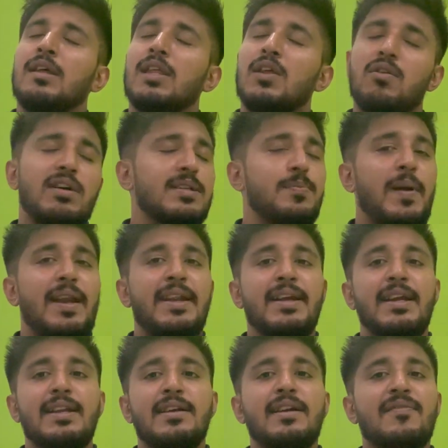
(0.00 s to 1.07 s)
you are
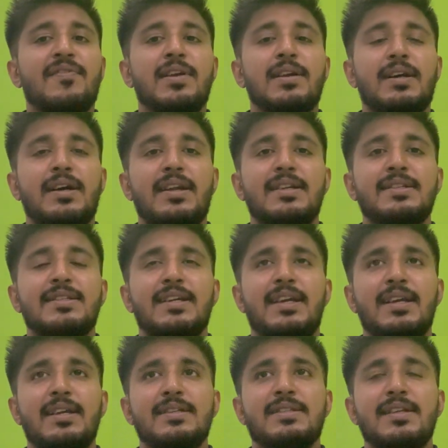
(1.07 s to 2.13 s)
spending in a different
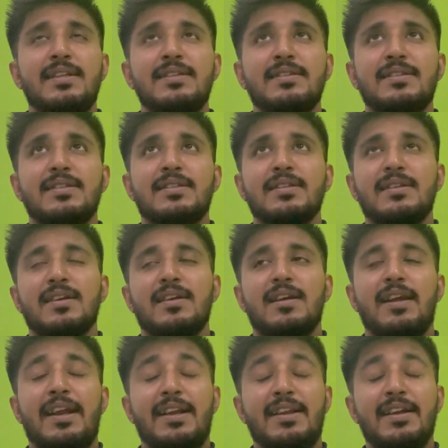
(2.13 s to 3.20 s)
currency, since
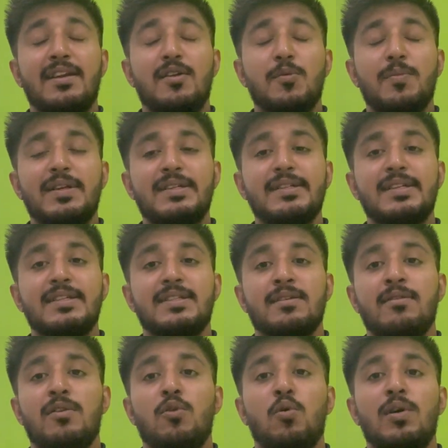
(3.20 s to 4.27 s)
Indian rupees is
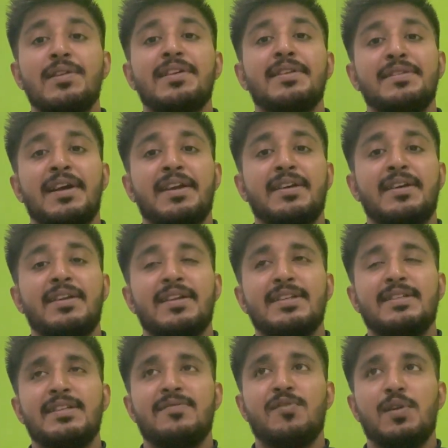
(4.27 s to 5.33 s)
lower than that
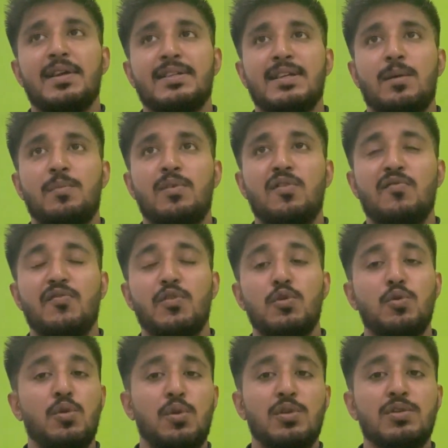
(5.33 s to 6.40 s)
currency, for example, of
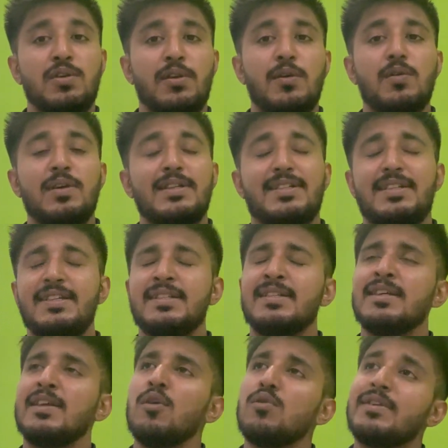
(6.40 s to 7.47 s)
euros or
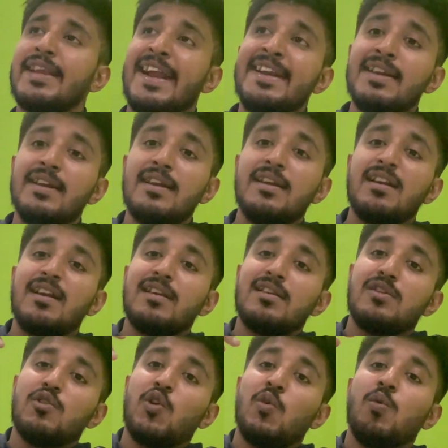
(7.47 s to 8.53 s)
USDs, you tend
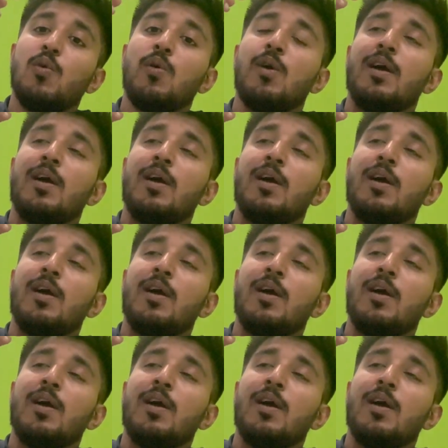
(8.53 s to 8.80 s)
to